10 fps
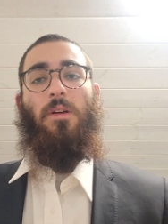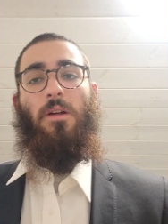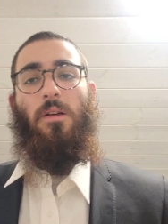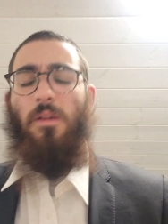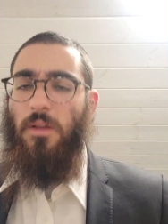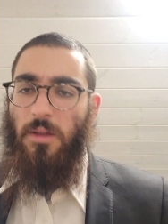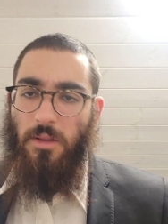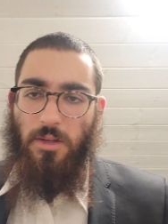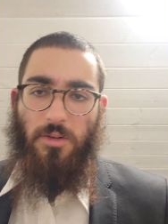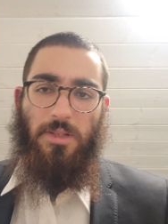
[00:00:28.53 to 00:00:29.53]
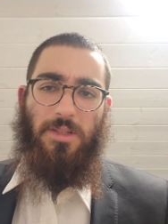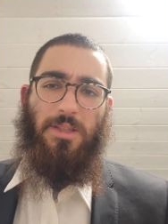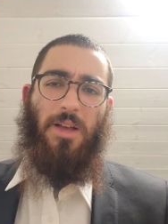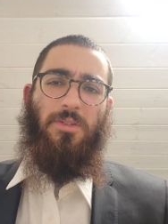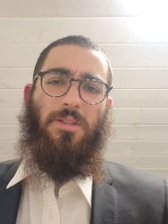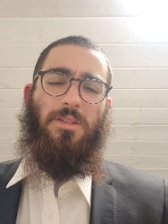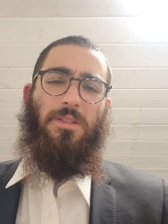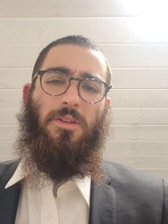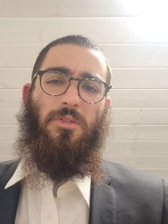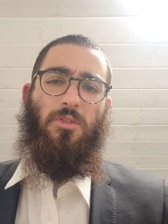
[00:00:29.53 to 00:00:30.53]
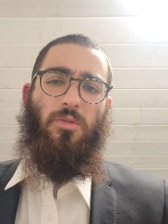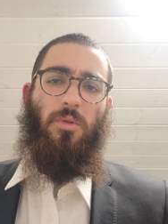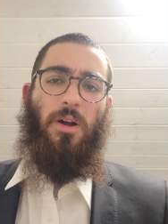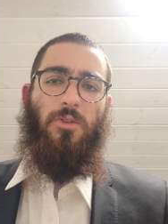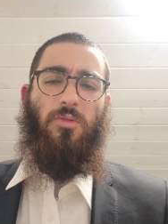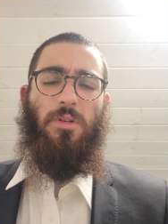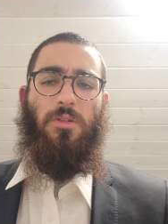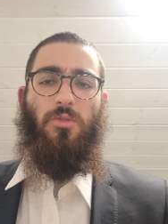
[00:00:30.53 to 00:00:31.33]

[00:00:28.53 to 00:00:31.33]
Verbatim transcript: Uh, the year 6000 is still two hundred